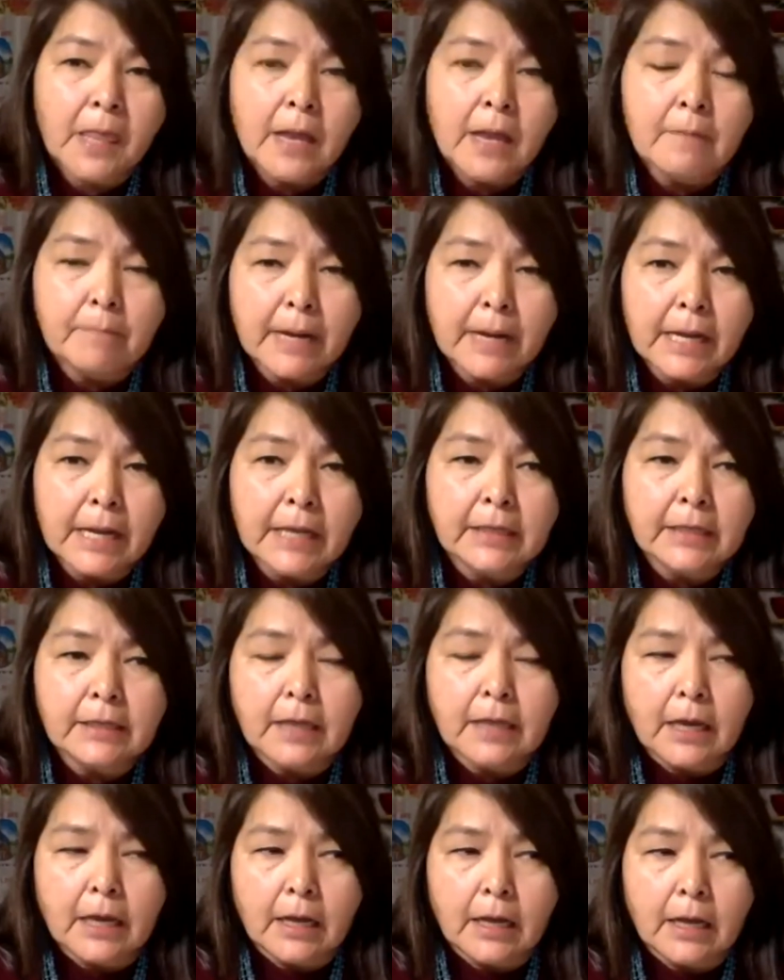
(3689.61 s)
But
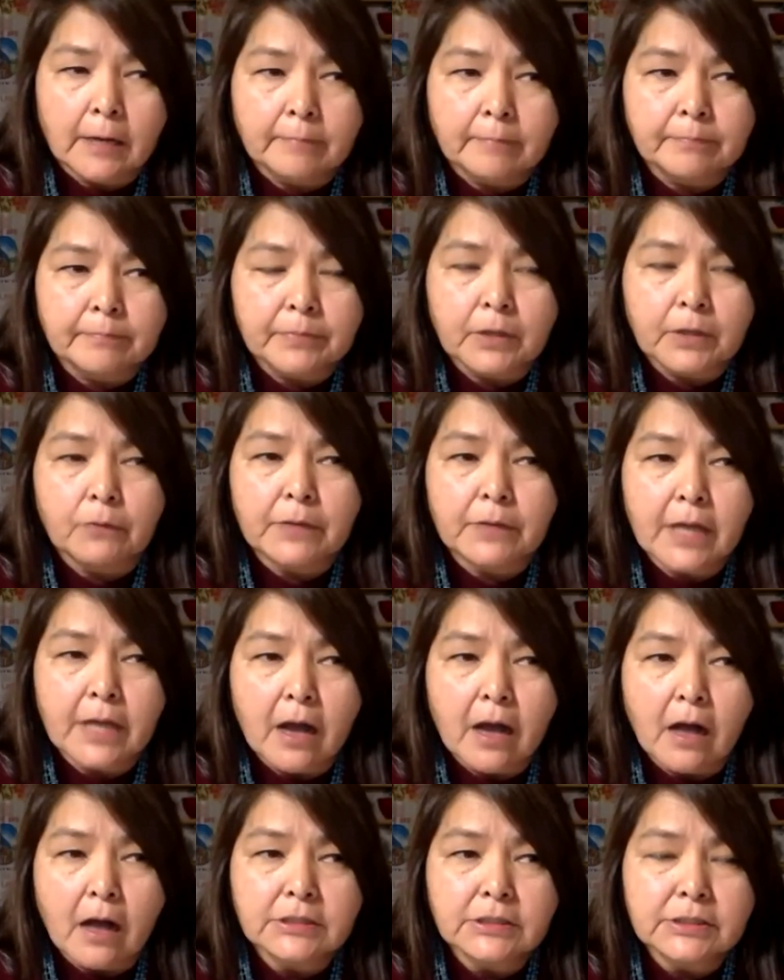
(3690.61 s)
we
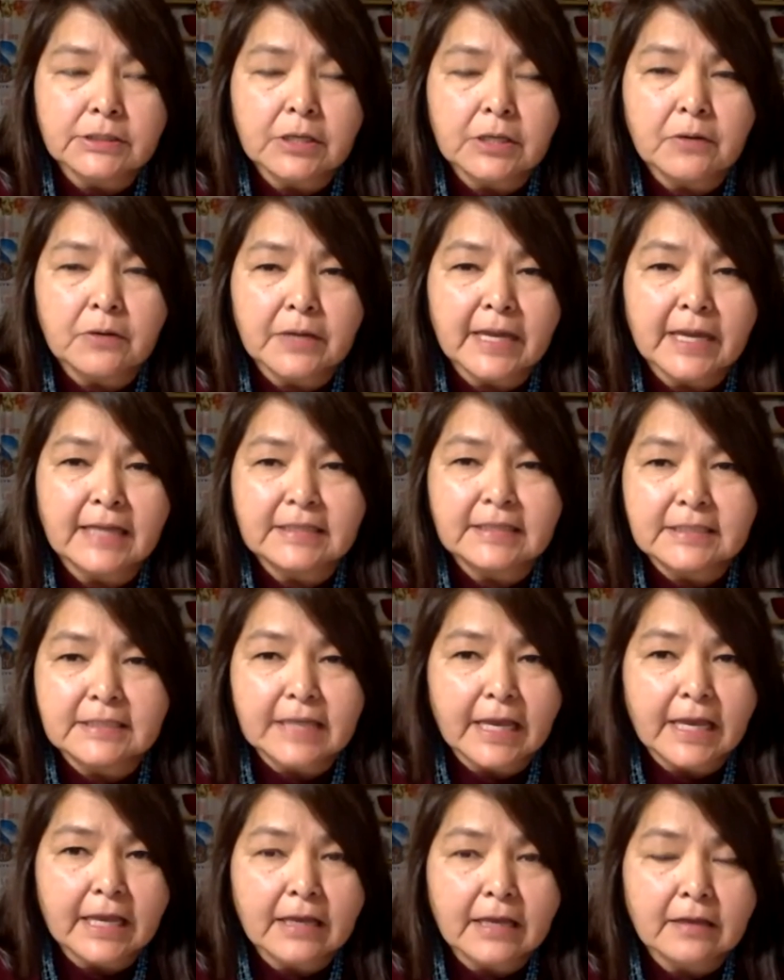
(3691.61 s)
also can
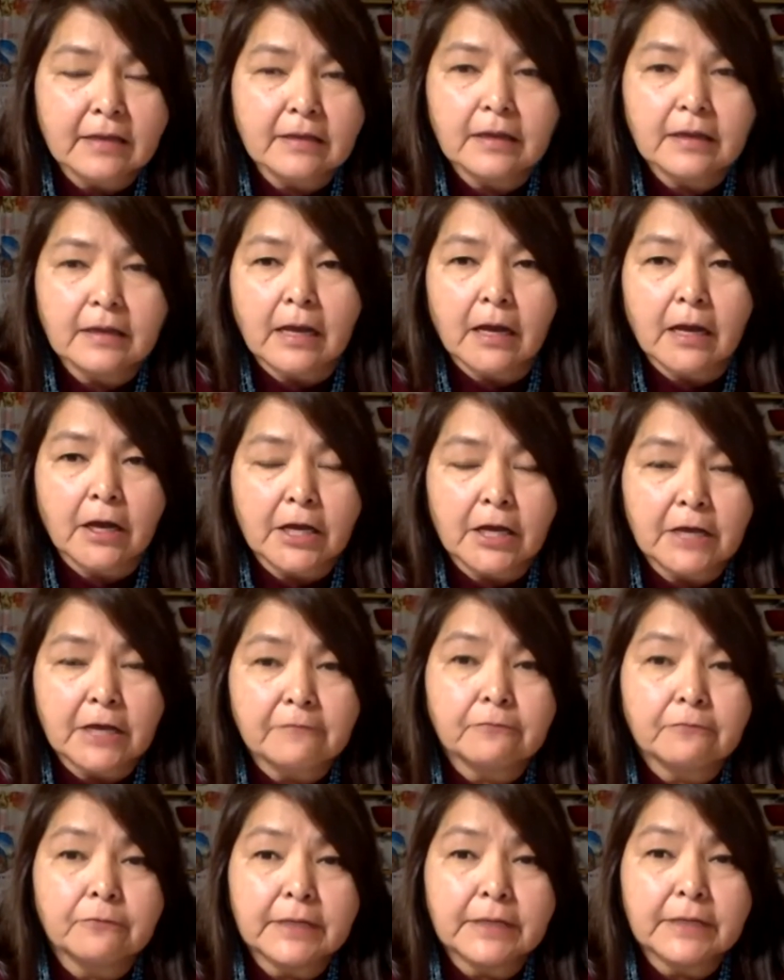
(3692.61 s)
take,
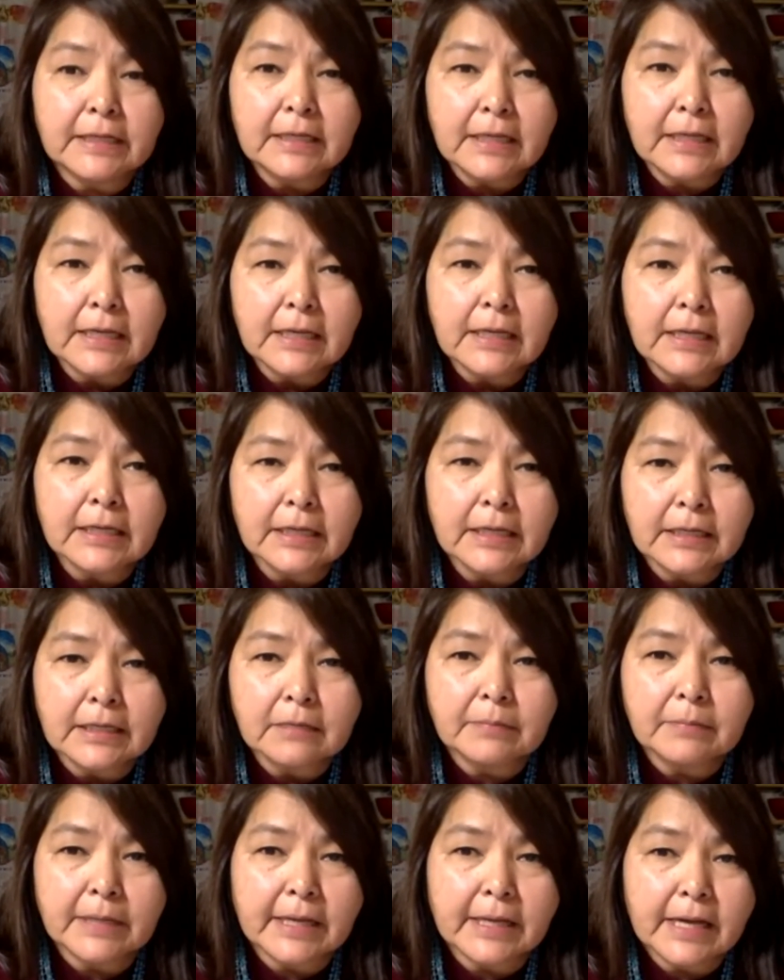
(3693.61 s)
if we need it,
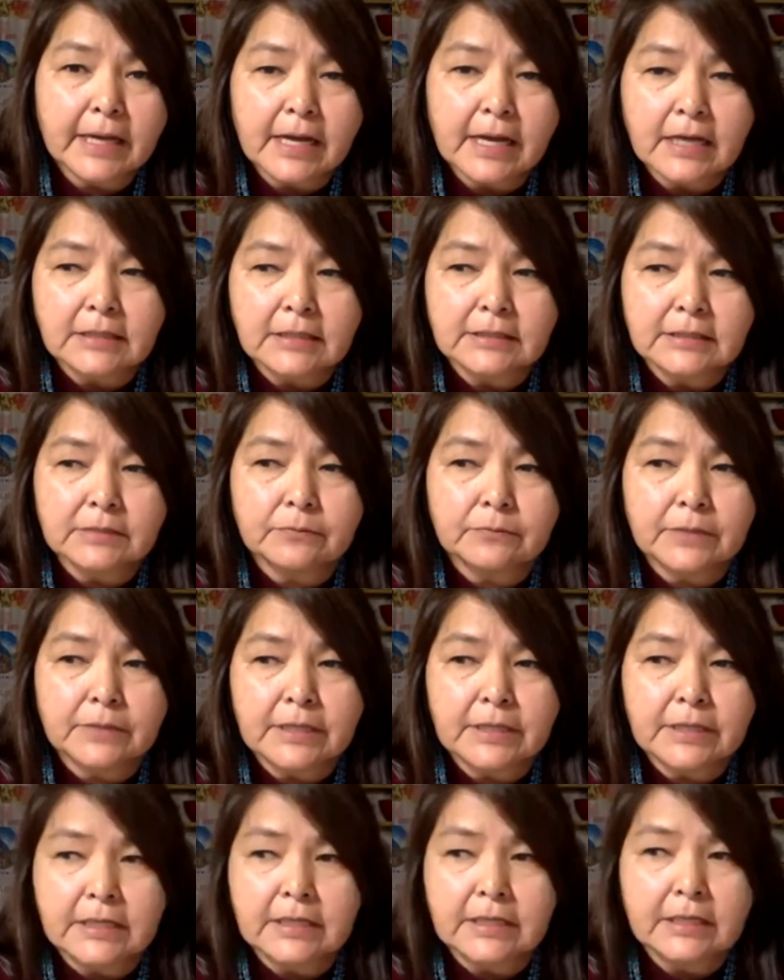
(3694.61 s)
because
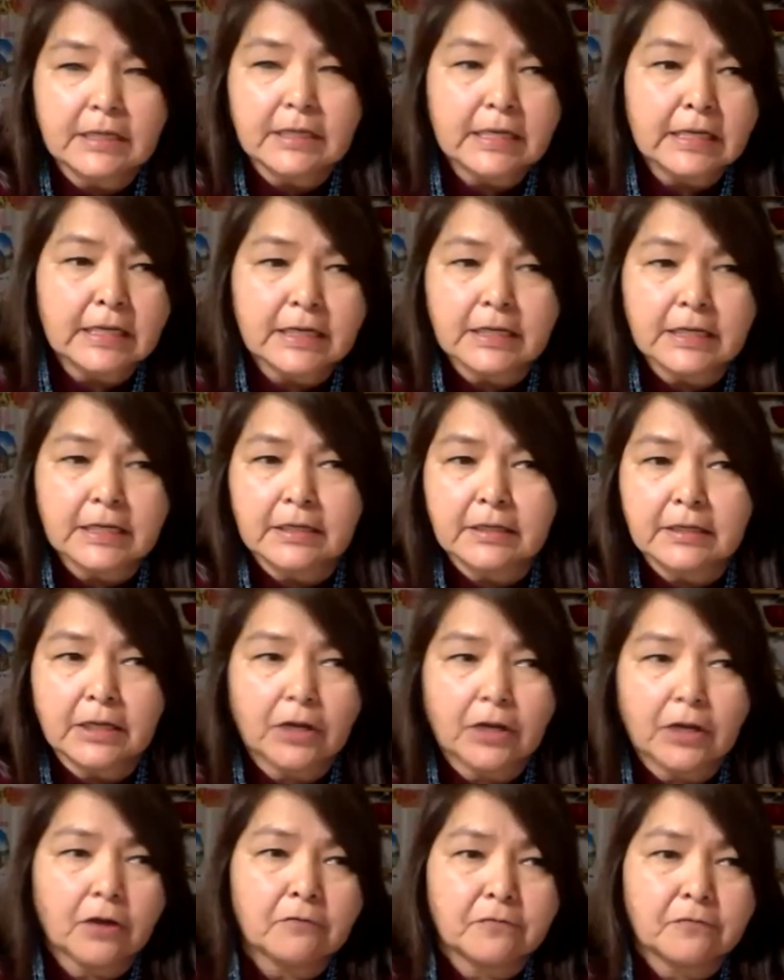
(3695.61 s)
we need it, you
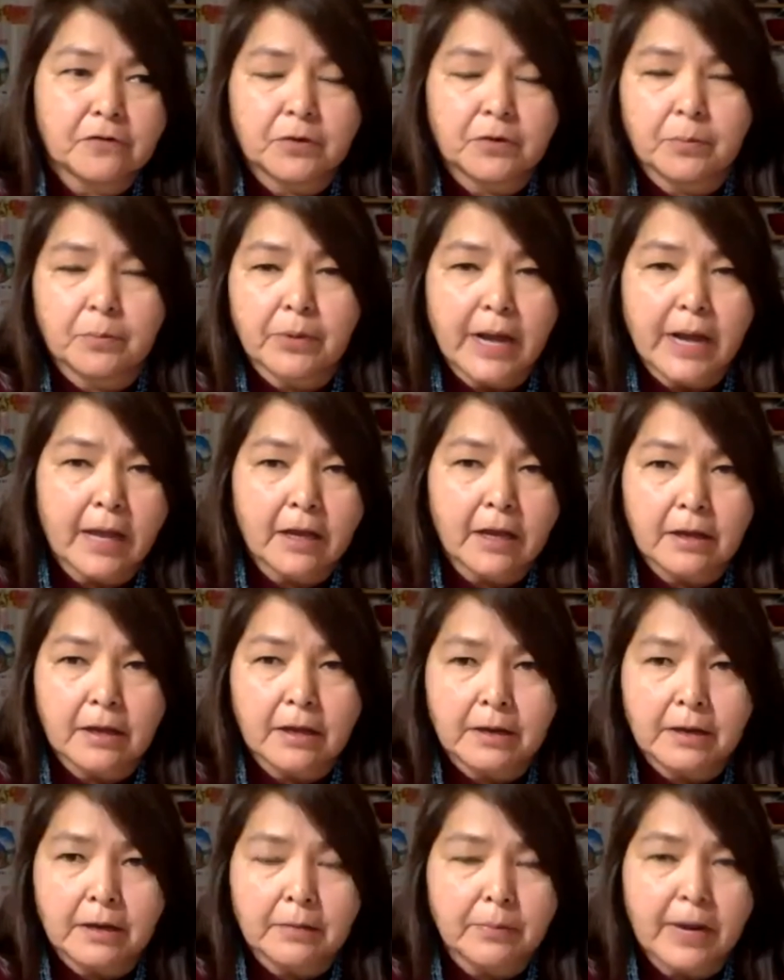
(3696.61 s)
know, for
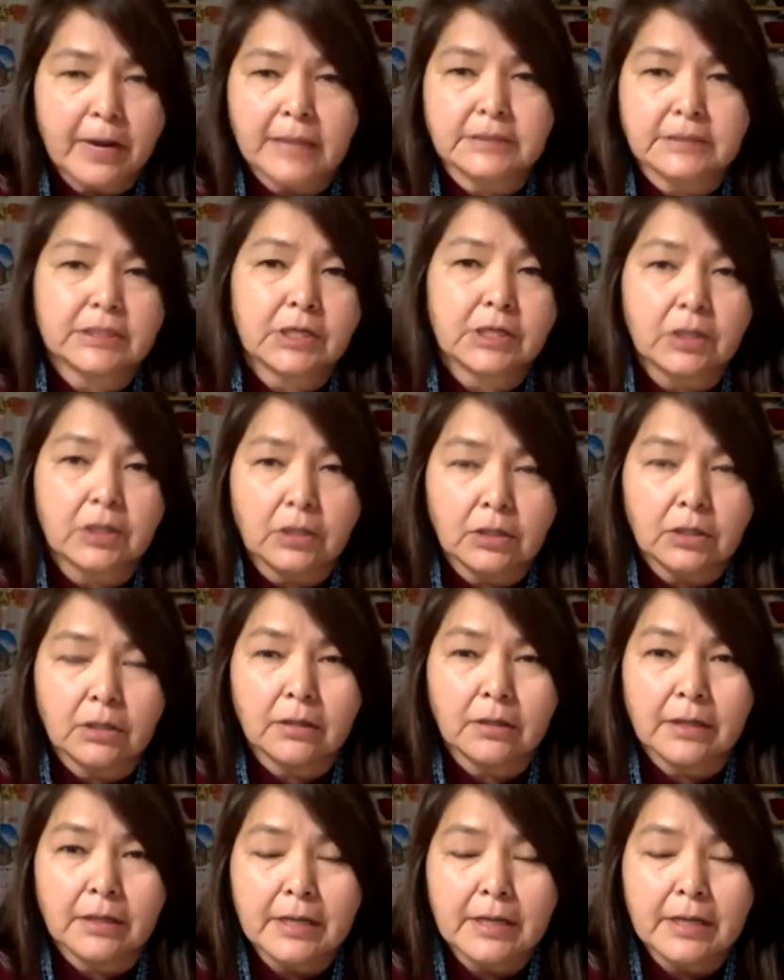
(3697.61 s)
practical